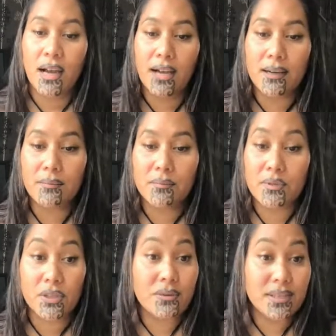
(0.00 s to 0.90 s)

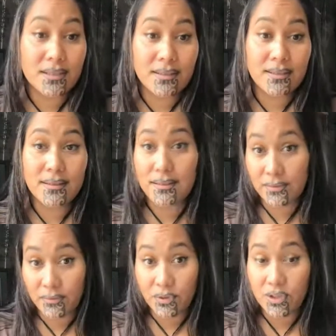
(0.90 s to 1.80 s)
So this
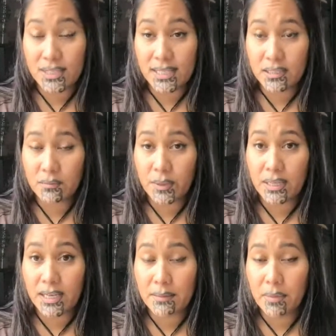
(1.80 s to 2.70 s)
is for New Zealand,
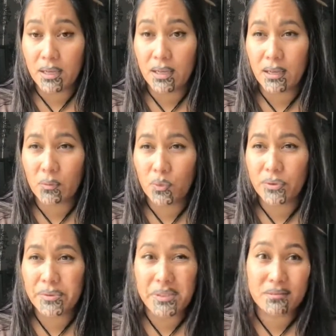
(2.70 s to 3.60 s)
but clean banking
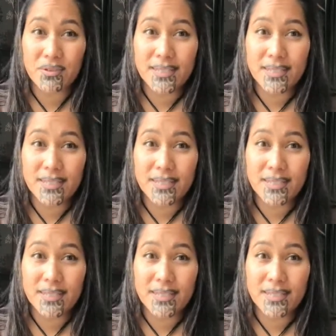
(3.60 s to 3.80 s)
works New